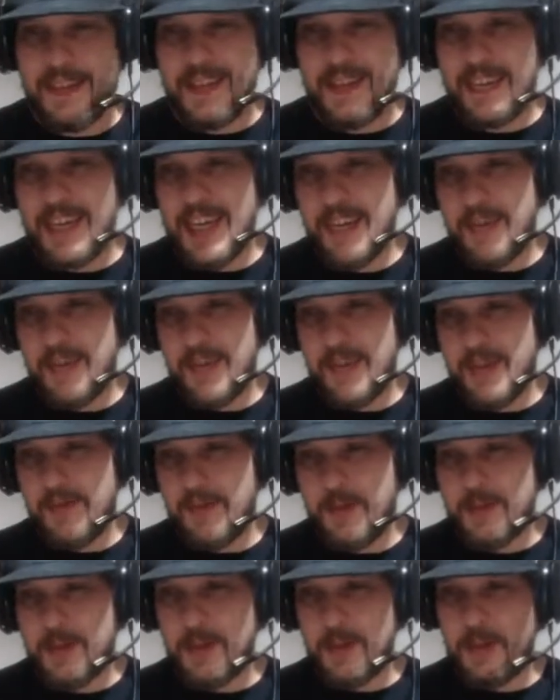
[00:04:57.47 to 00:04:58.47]
Can't wait
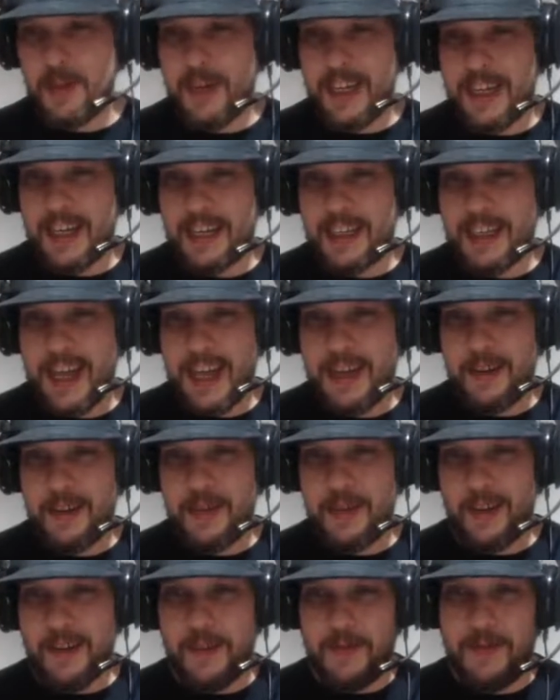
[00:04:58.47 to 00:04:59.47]
for Turtleneck Daniel
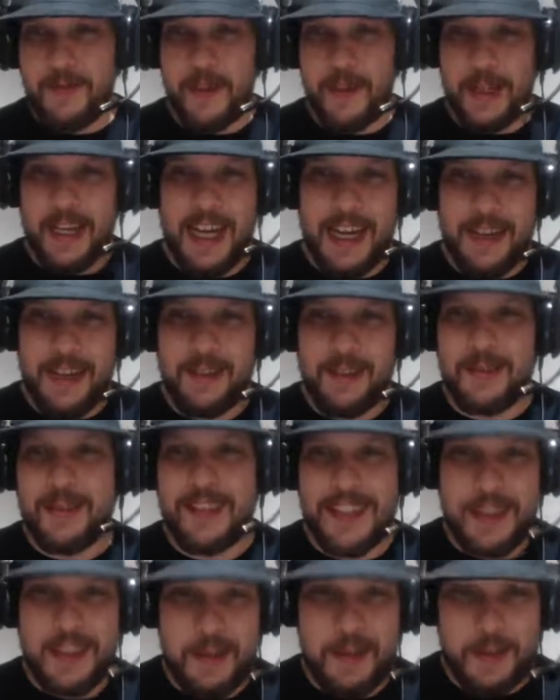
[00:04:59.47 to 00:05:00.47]
on the Funhouse.
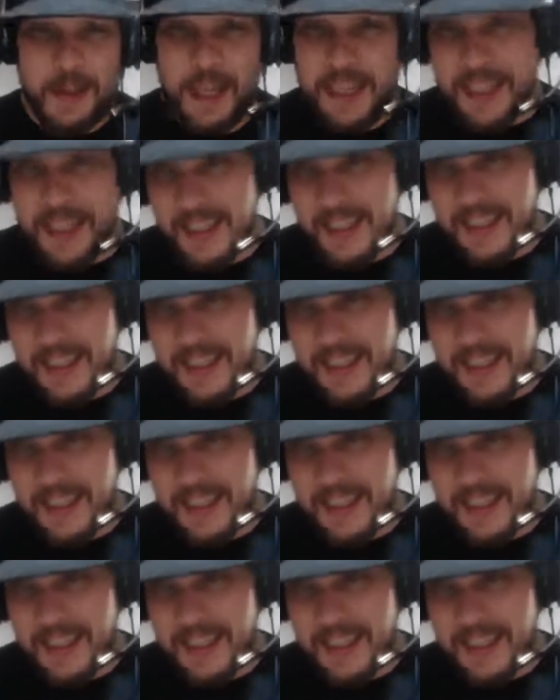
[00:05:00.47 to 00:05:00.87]
That's getting